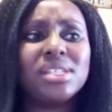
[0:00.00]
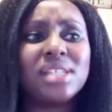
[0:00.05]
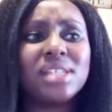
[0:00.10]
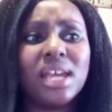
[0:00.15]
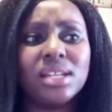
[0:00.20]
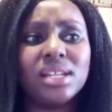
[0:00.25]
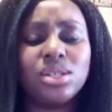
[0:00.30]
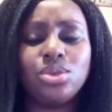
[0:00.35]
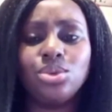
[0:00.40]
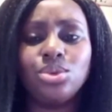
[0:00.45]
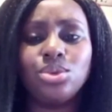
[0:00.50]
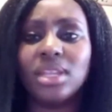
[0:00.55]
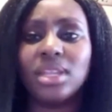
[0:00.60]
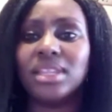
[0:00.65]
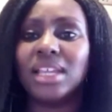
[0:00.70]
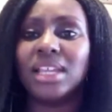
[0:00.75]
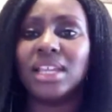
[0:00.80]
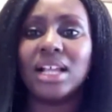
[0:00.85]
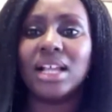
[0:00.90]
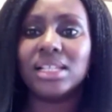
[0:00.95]
can't do
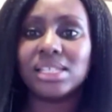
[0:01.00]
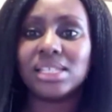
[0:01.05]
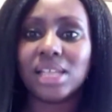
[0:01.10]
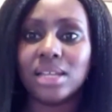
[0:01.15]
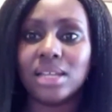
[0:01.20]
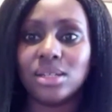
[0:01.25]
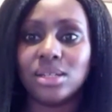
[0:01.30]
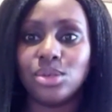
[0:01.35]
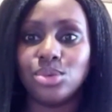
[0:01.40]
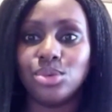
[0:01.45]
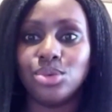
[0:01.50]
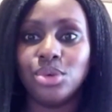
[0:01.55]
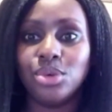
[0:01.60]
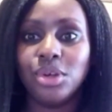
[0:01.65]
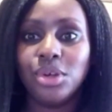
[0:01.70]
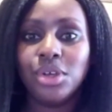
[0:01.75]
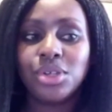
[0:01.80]
that the girls can't do.